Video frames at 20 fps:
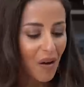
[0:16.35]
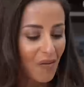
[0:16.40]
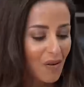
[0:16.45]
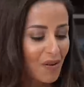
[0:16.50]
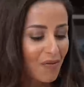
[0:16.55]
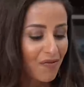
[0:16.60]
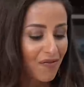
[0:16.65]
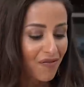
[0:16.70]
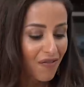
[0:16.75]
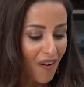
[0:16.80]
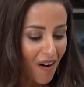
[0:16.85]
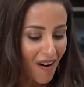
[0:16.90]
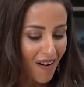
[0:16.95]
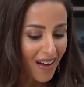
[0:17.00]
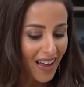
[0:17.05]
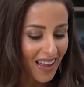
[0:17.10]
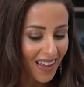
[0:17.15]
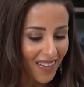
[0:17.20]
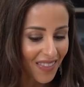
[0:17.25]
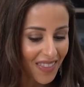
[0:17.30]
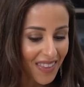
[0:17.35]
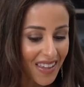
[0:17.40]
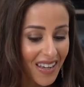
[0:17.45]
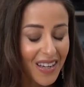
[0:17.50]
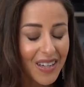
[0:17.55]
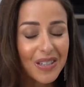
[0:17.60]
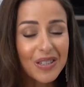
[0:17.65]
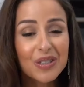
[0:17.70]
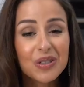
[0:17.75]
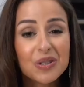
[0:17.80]
are a far
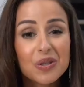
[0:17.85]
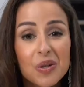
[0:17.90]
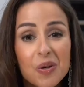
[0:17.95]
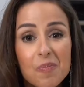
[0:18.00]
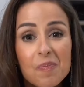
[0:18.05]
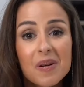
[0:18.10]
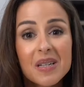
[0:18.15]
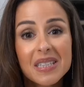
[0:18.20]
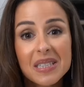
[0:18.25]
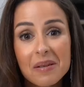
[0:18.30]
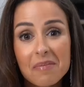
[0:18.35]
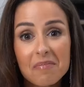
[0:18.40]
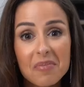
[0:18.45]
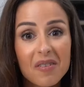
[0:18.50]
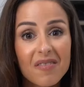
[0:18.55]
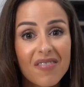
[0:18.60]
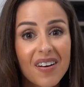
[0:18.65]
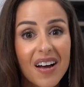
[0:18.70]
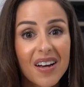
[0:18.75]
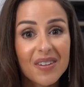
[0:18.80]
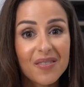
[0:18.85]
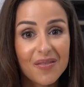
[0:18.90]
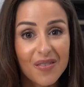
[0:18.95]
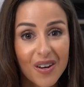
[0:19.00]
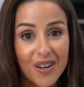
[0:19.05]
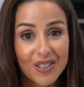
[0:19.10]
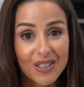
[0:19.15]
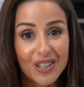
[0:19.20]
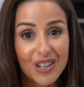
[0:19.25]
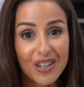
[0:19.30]
healthier, super simplified
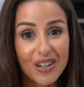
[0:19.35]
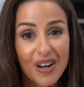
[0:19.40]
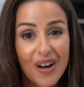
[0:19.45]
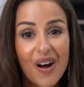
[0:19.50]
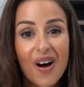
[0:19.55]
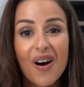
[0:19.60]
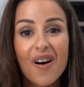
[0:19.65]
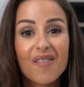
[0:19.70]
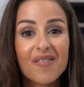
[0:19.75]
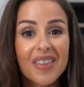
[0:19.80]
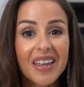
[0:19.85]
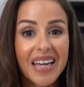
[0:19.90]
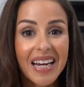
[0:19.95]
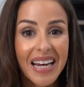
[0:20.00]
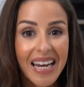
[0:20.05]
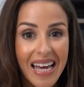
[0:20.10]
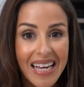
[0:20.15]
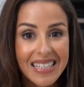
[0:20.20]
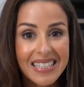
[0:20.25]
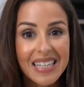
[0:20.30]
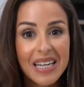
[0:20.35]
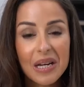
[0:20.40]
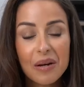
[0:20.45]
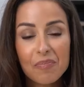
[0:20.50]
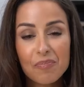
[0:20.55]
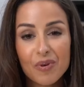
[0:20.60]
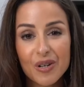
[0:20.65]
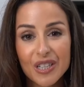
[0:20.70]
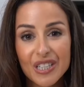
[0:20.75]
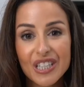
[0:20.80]
version of the classic
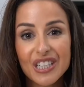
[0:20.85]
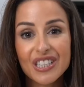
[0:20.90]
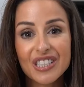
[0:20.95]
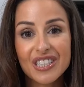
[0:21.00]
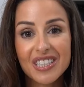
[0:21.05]
British